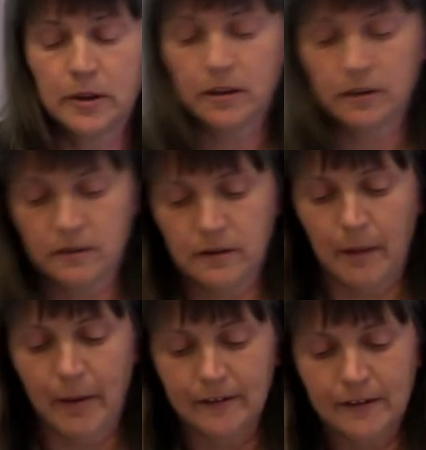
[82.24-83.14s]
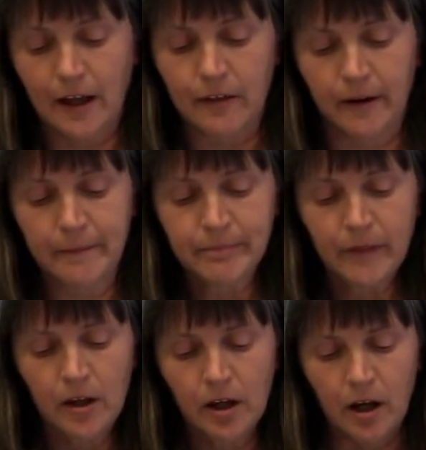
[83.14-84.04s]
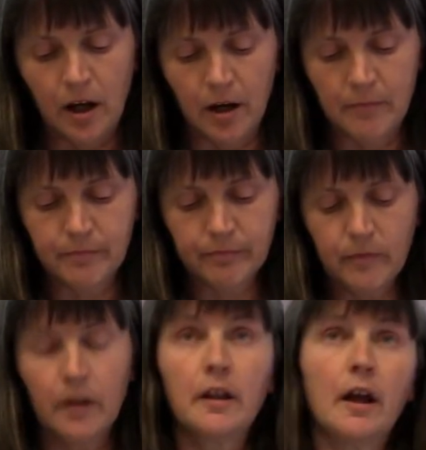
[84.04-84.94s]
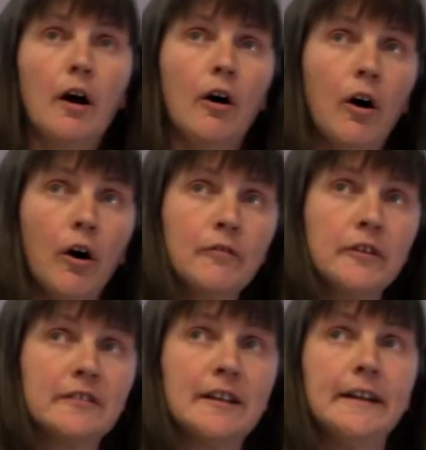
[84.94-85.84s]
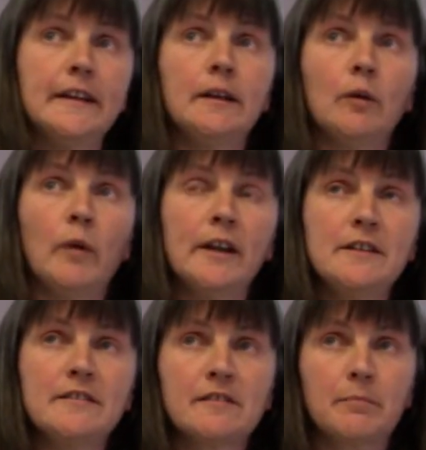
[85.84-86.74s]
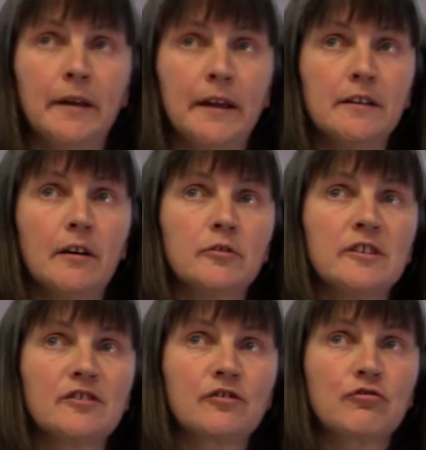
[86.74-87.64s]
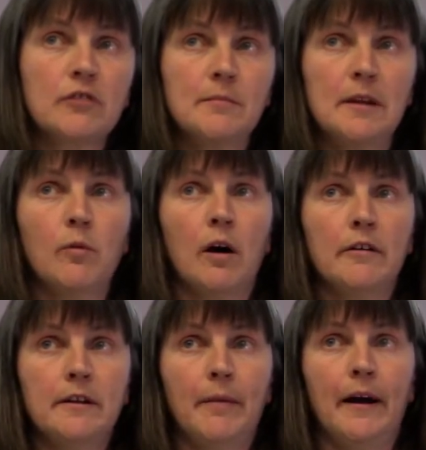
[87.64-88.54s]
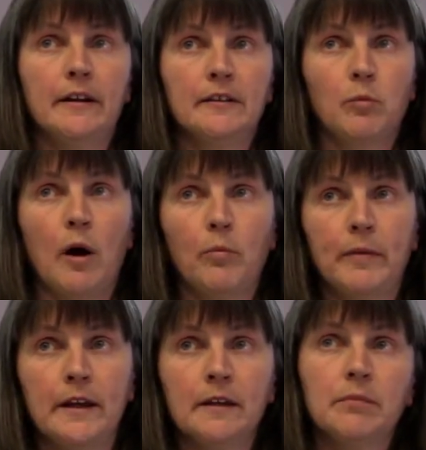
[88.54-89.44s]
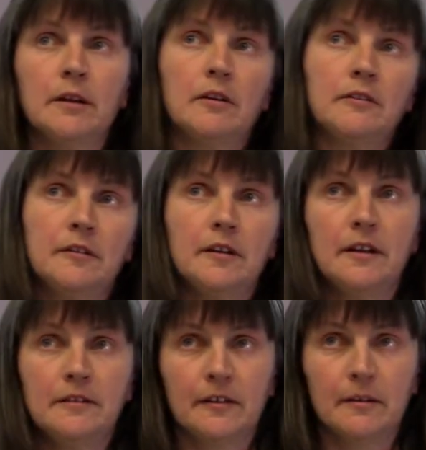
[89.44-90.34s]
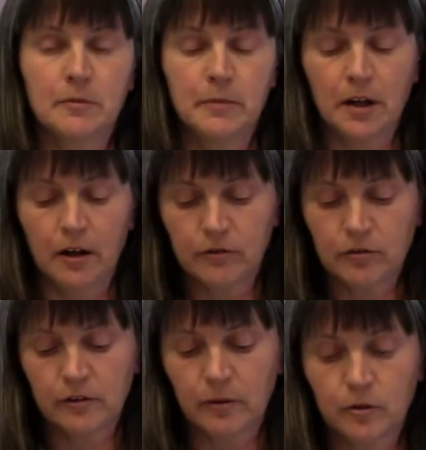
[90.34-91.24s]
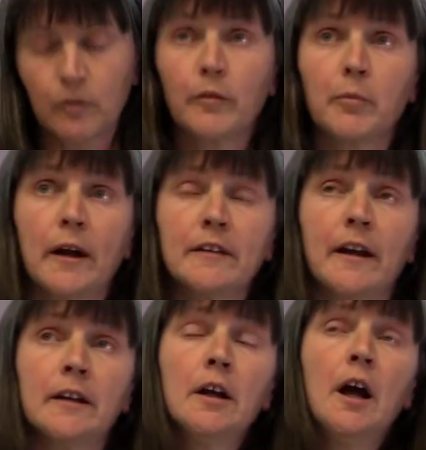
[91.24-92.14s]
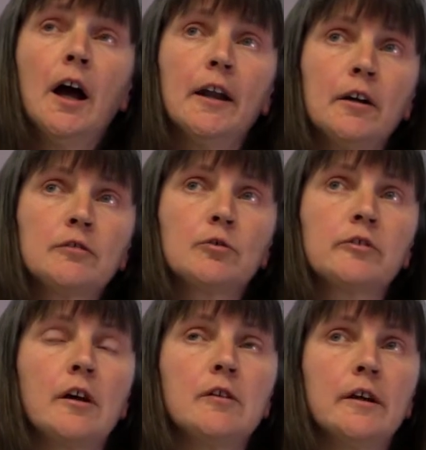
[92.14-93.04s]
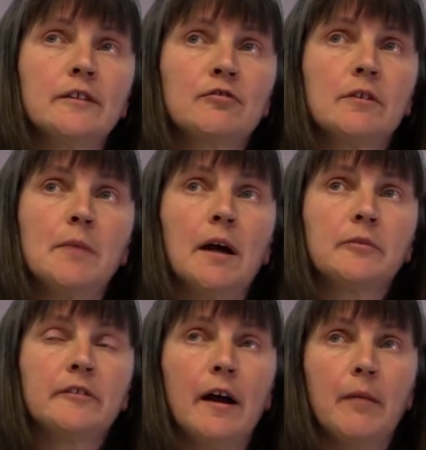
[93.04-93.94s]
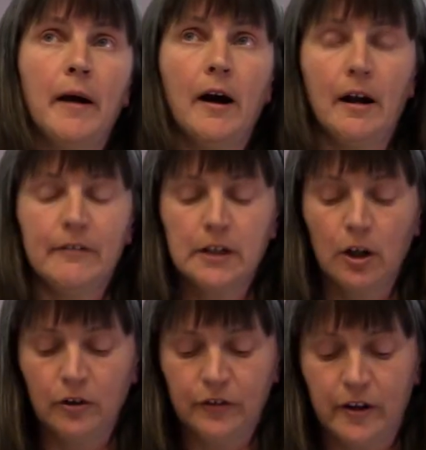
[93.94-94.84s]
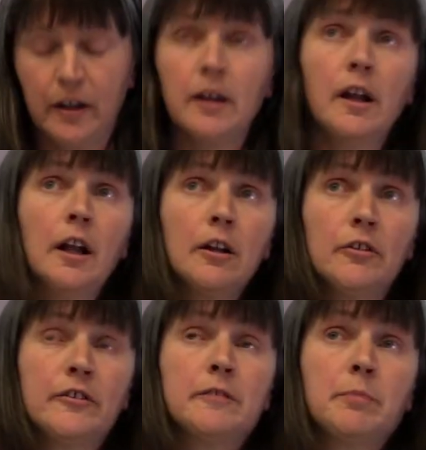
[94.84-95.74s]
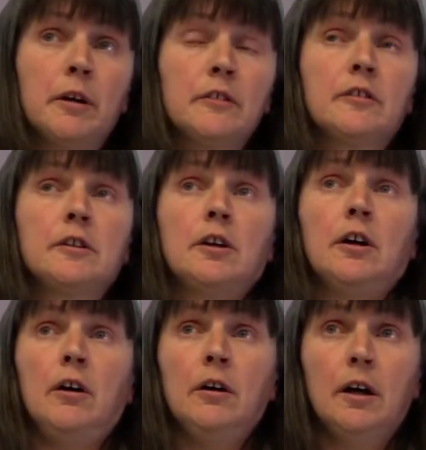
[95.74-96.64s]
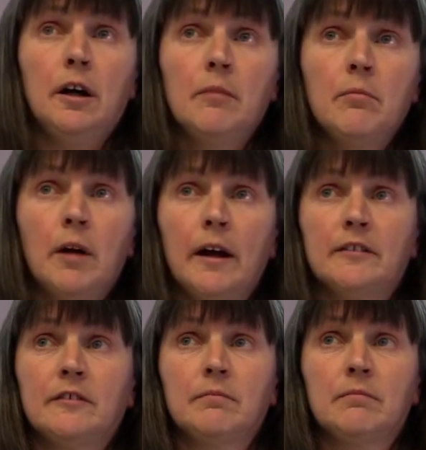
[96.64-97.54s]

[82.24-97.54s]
we could get back together. Obviously, when he disappeared, I was extremely worried about his well-being because he seemed to be going through some sort of a breakdown. And I was also extremely upset about having lost this person that